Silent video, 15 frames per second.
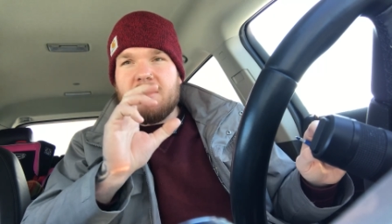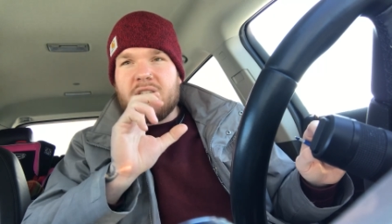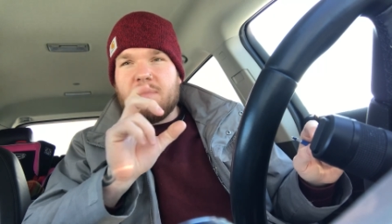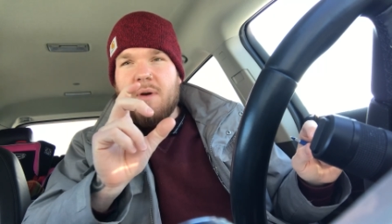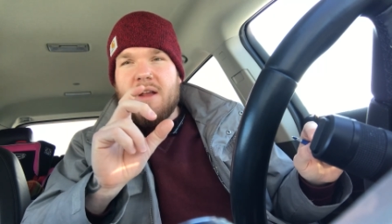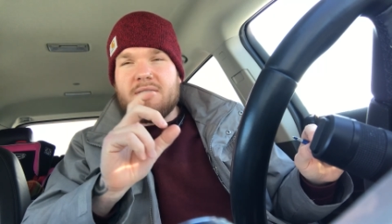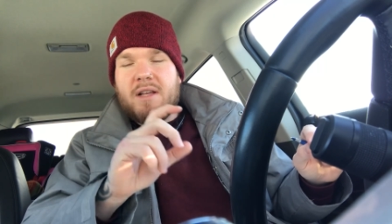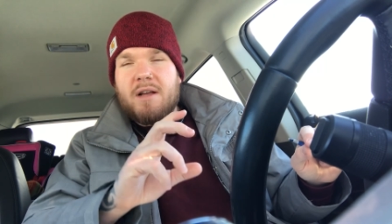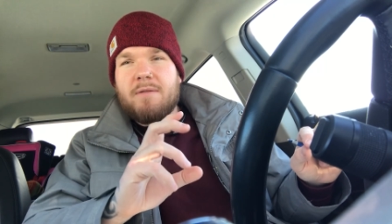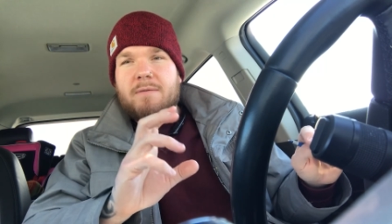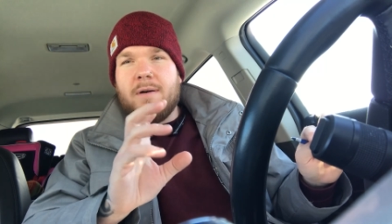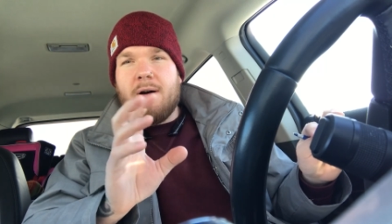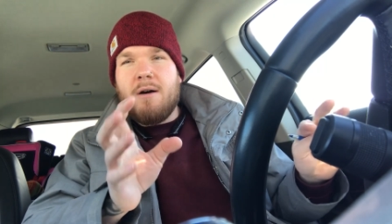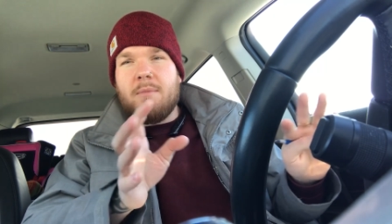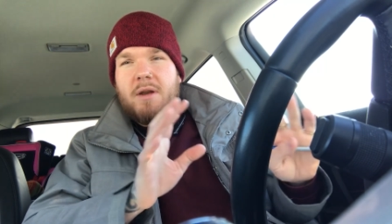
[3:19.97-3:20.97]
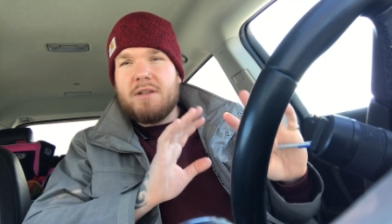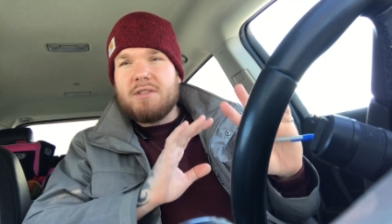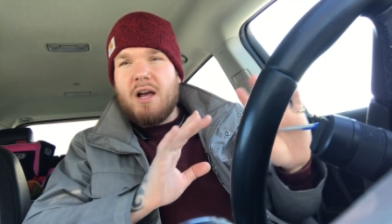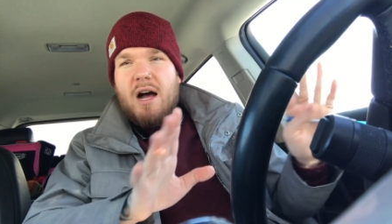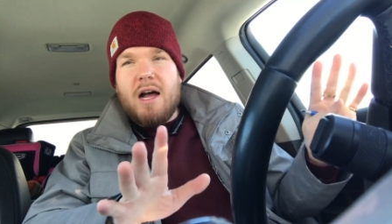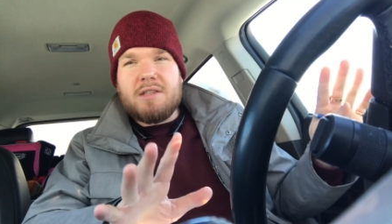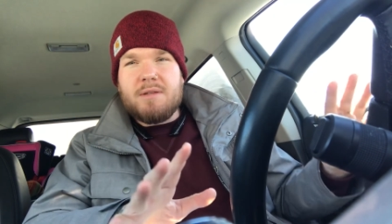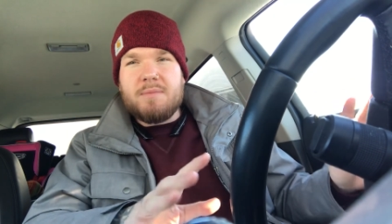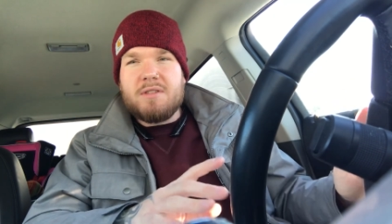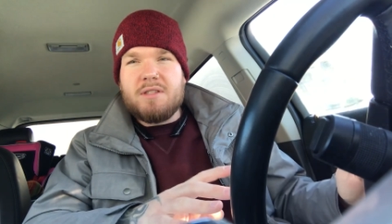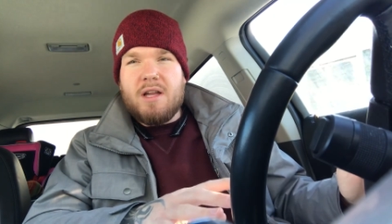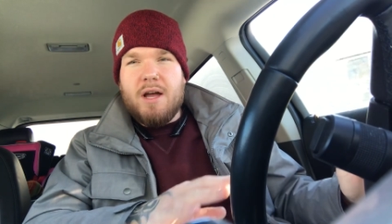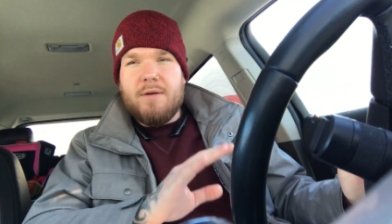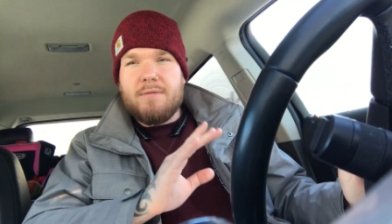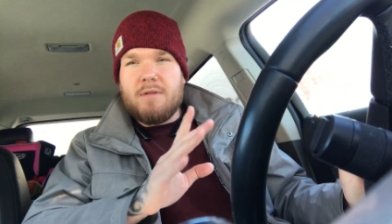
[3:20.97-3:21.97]
It sprays like a foam and it's awesome
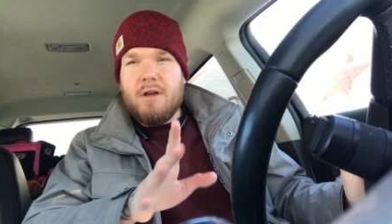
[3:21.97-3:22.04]
stuff.